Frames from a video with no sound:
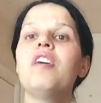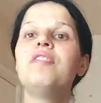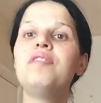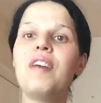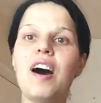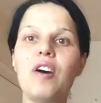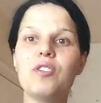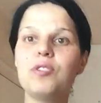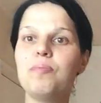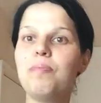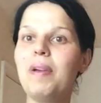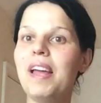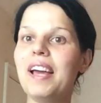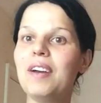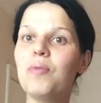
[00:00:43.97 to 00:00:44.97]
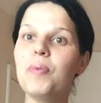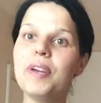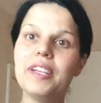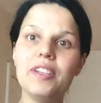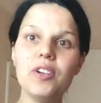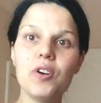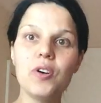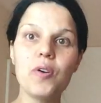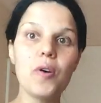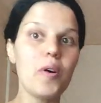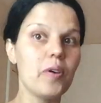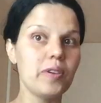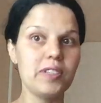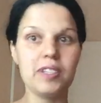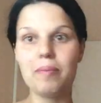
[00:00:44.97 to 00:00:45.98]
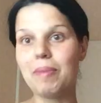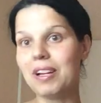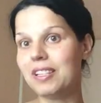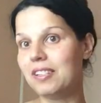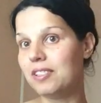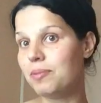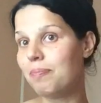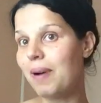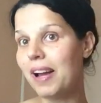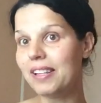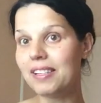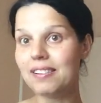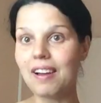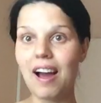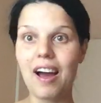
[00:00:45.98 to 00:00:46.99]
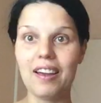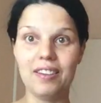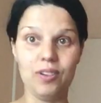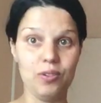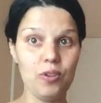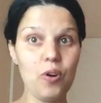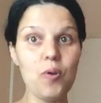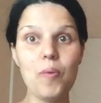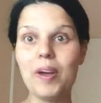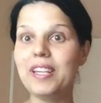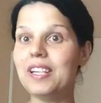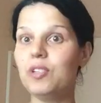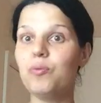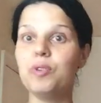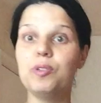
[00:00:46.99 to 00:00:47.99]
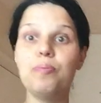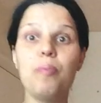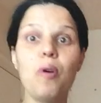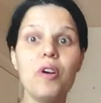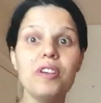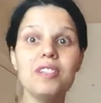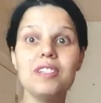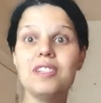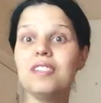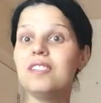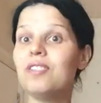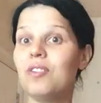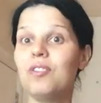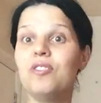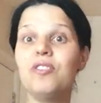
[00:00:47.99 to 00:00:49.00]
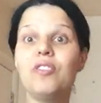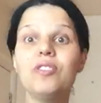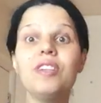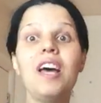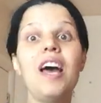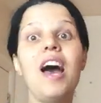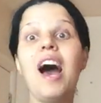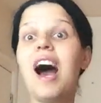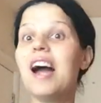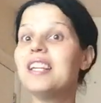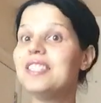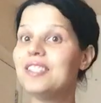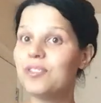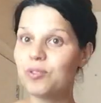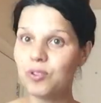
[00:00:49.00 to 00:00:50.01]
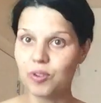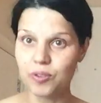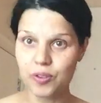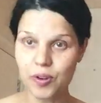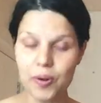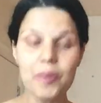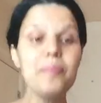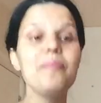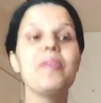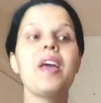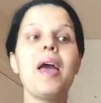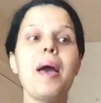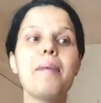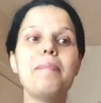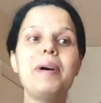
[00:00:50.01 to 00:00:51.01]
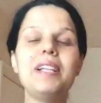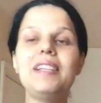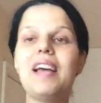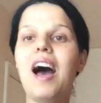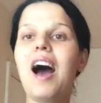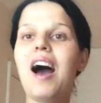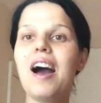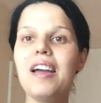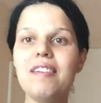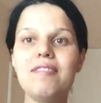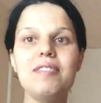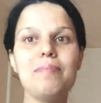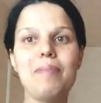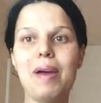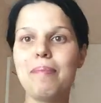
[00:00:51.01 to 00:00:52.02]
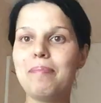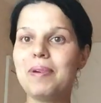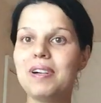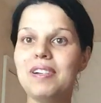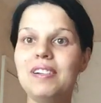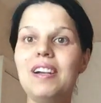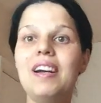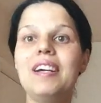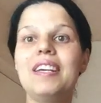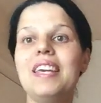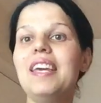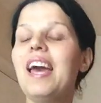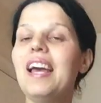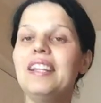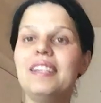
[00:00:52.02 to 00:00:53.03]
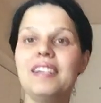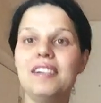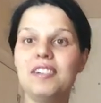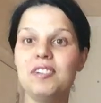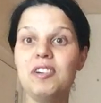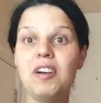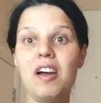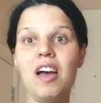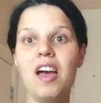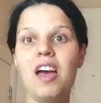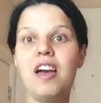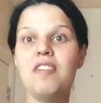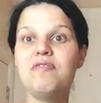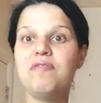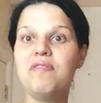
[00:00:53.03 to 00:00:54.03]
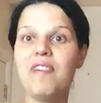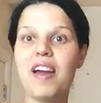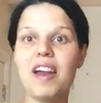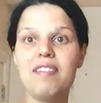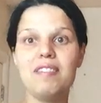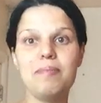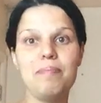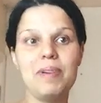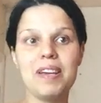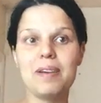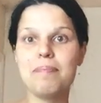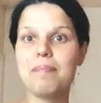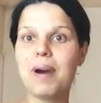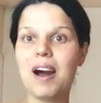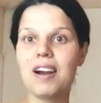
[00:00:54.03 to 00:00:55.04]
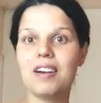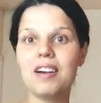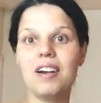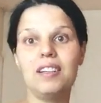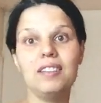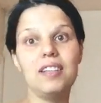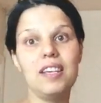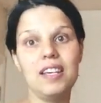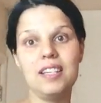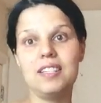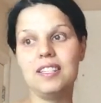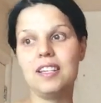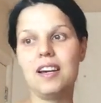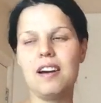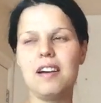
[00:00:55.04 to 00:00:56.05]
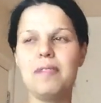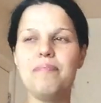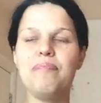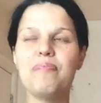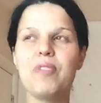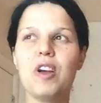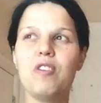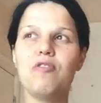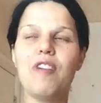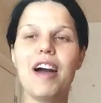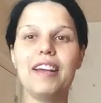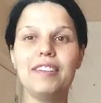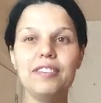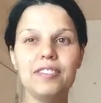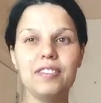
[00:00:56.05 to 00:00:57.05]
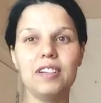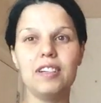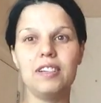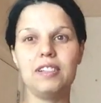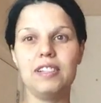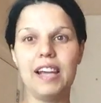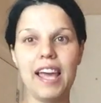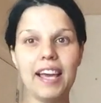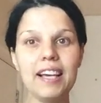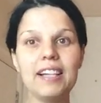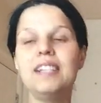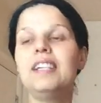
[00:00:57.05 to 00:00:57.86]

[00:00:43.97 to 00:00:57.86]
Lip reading: false black widow or some other spider. I don't know whether it was poisonous or not. I still don't know, but I remember he had a very big mark on his right leg,